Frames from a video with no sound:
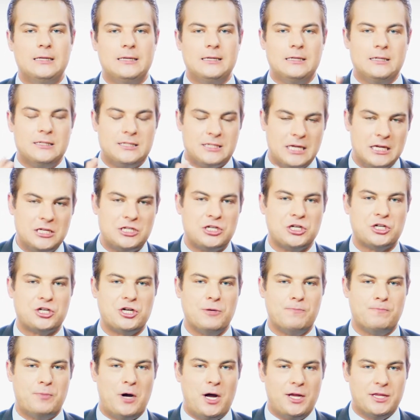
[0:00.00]

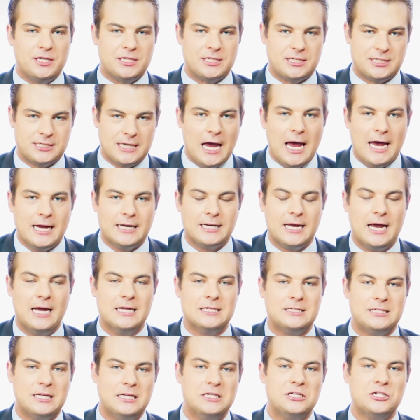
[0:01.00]
censorship by the state
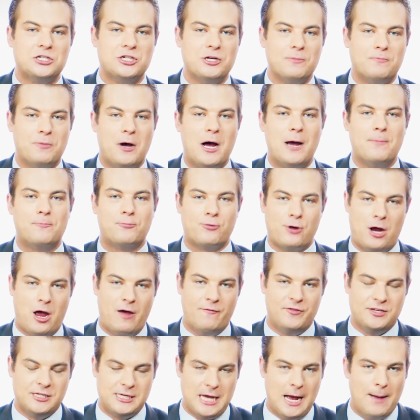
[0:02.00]
and censorship by a
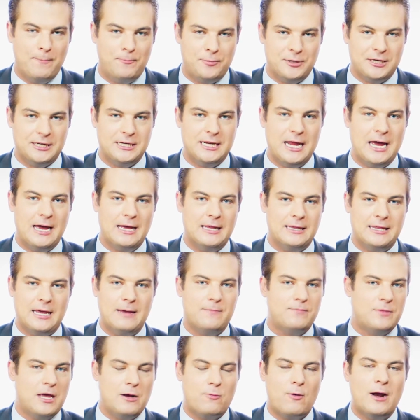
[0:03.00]
private company. Now,
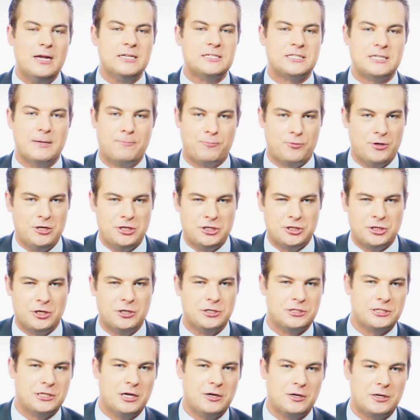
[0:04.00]
they raise separate
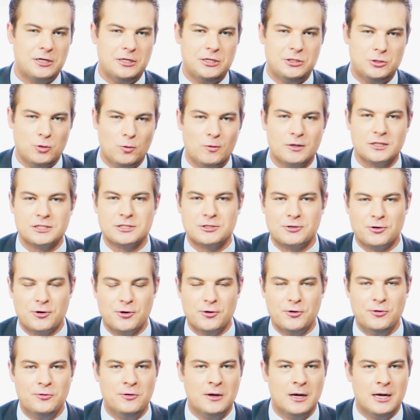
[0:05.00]
issues, so can you talk us
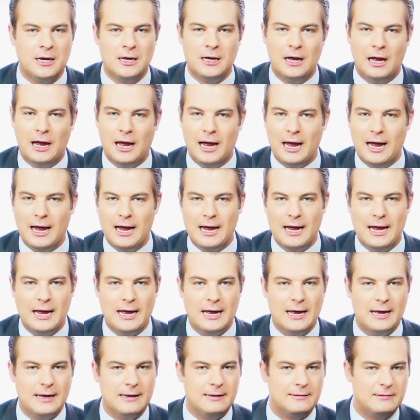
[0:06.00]
through
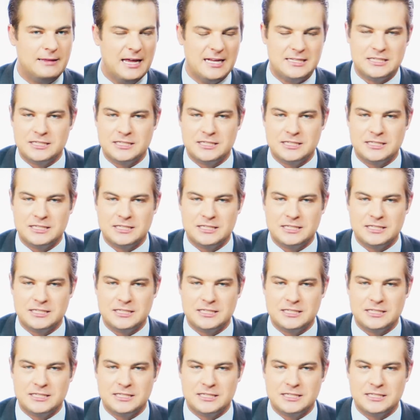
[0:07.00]
that